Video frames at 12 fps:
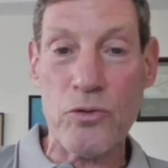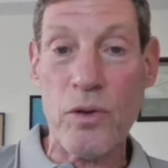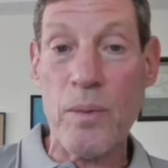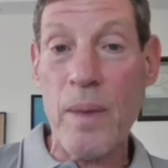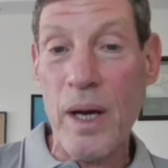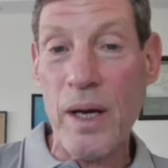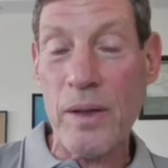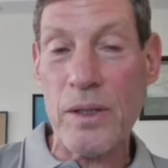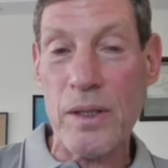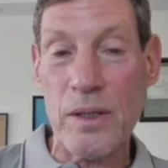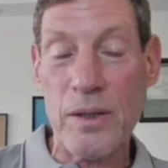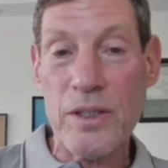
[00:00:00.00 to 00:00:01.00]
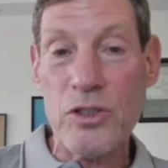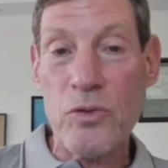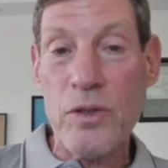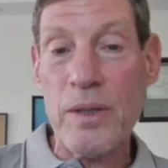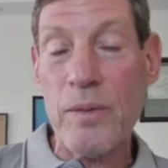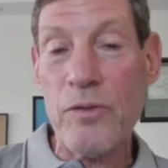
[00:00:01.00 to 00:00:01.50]
the path, this
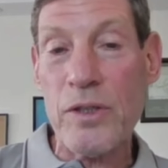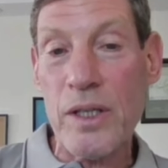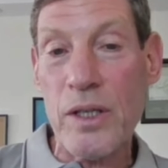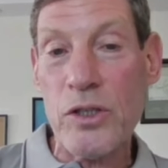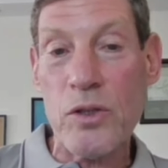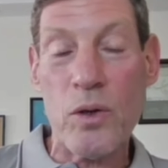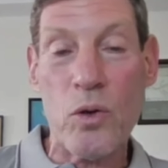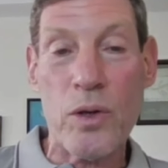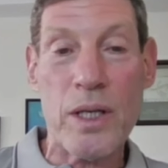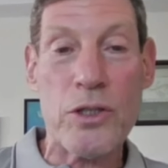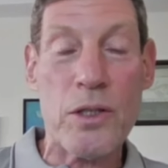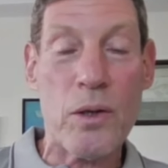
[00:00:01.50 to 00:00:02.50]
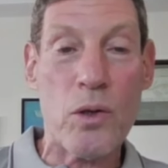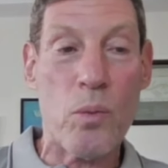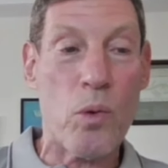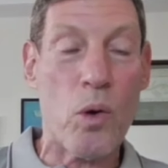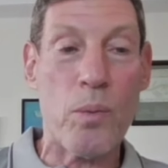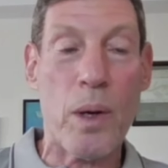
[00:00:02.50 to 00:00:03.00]
was emphasized no less and no
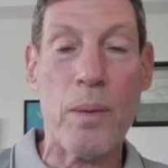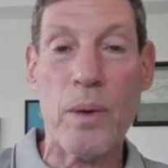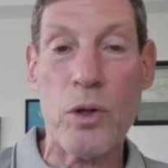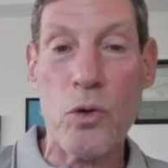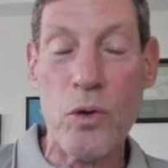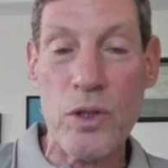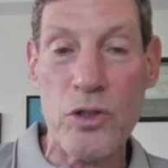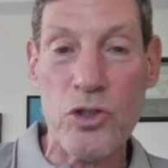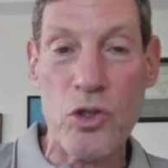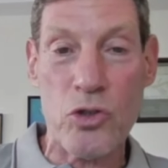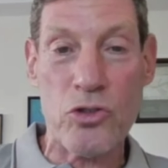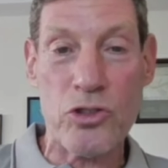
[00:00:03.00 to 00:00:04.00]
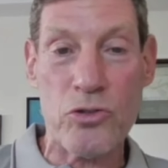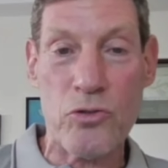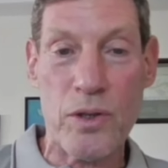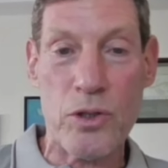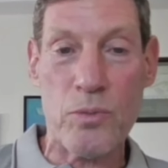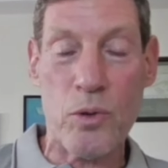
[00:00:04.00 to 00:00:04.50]
more by Ben-Gurion's closest
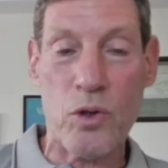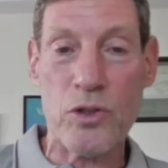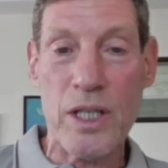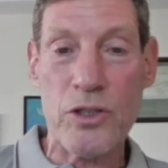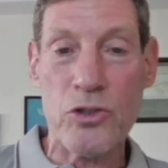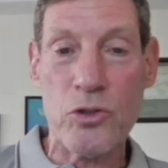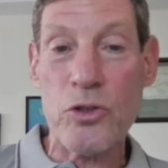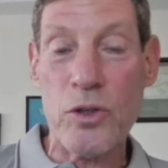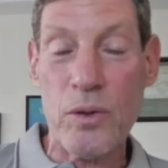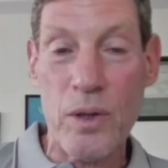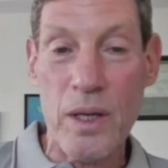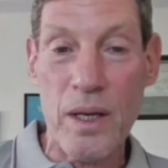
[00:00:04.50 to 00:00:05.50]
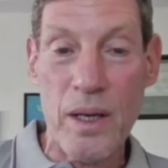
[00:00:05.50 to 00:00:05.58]
friend, Berl Katznelson,